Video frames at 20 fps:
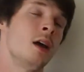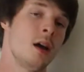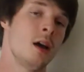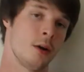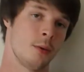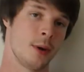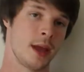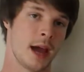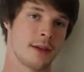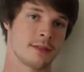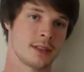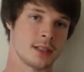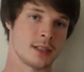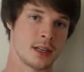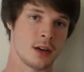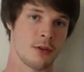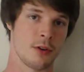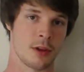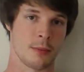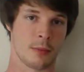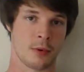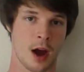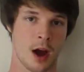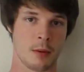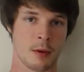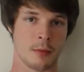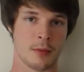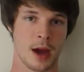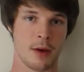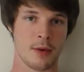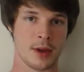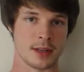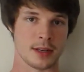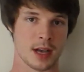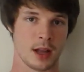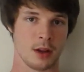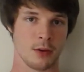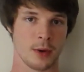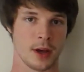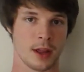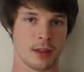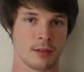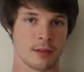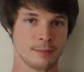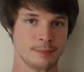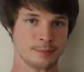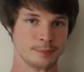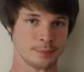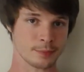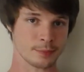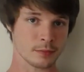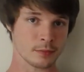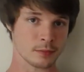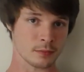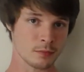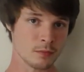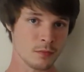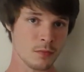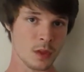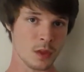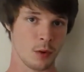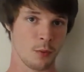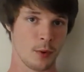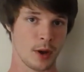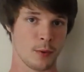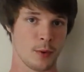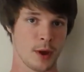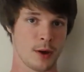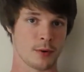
we have to deal with a problem that we dealt with when we